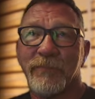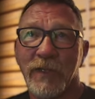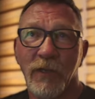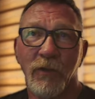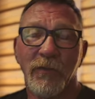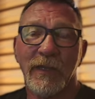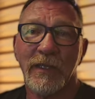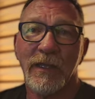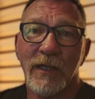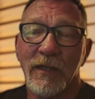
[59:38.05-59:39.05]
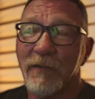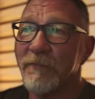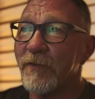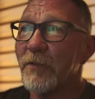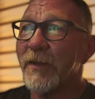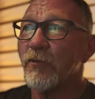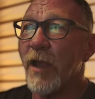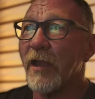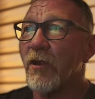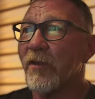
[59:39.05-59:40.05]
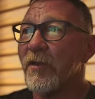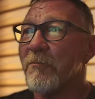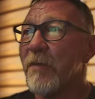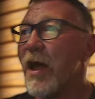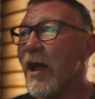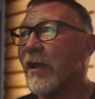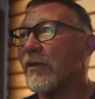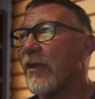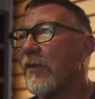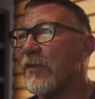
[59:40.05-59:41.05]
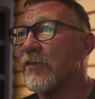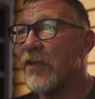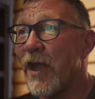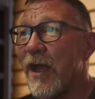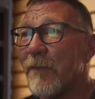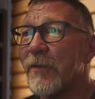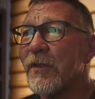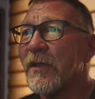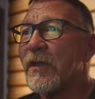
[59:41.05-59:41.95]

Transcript: you know, the filament dryer on the on the top,